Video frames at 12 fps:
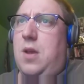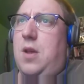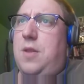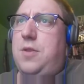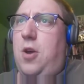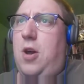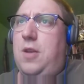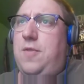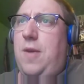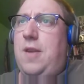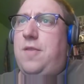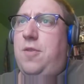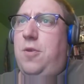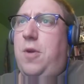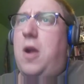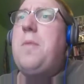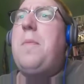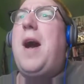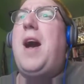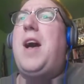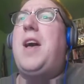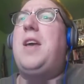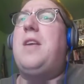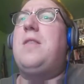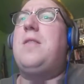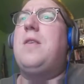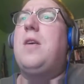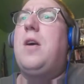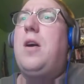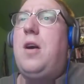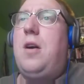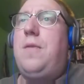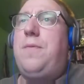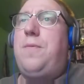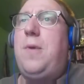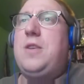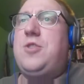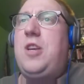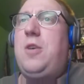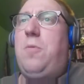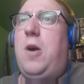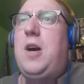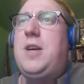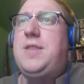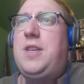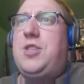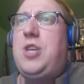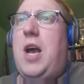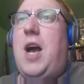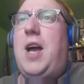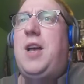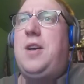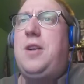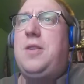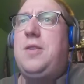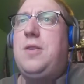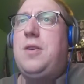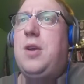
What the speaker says: Thoughts race through her mind of when she was a child,